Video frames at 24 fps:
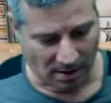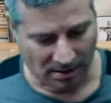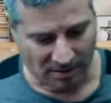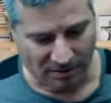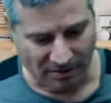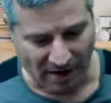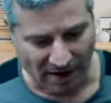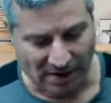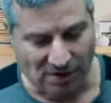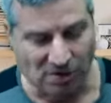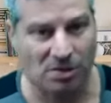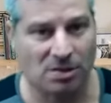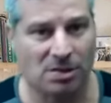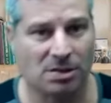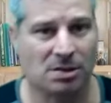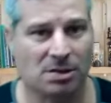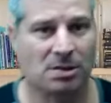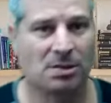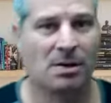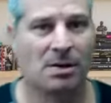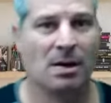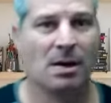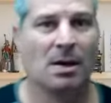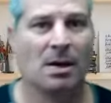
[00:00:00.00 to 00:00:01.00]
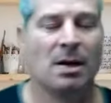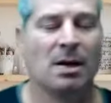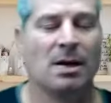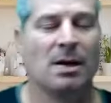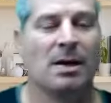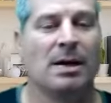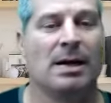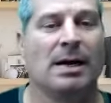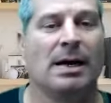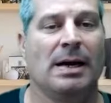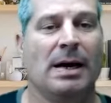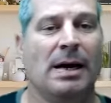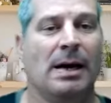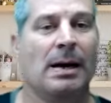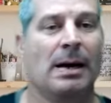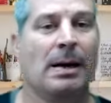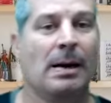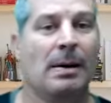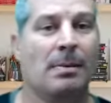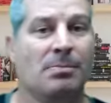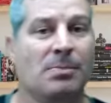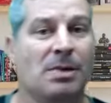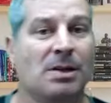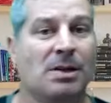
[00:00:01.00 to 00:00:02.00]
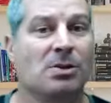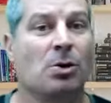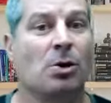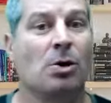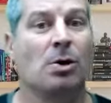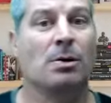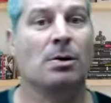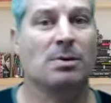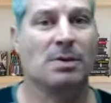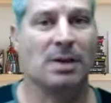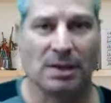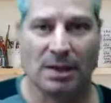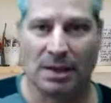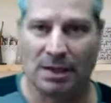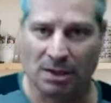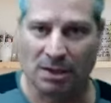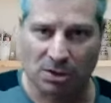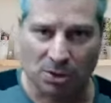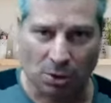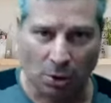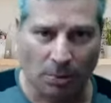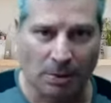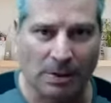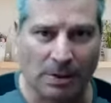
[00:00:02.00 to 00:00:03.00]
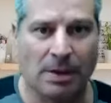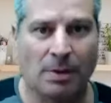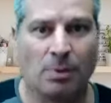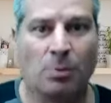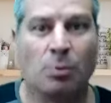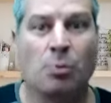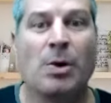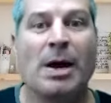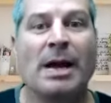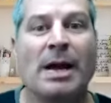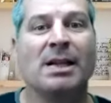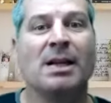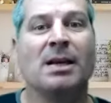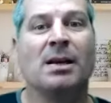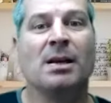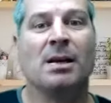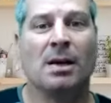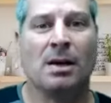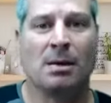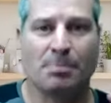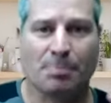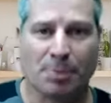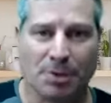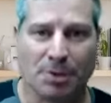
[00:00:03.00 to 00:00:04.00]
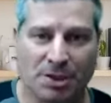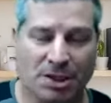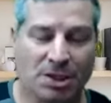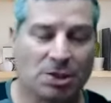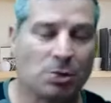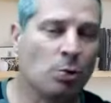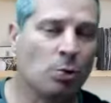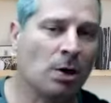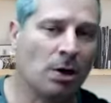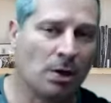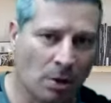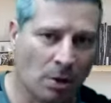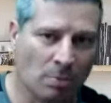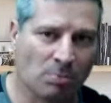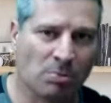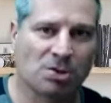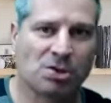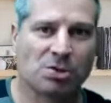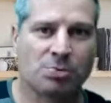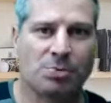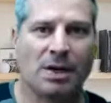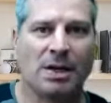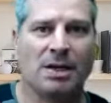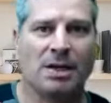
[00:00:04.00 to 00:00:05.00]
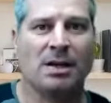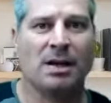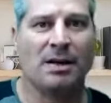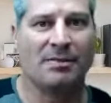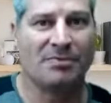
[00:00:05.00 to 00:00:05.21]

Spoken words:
advisors, and it's already ready and partitioned, well, almost ready.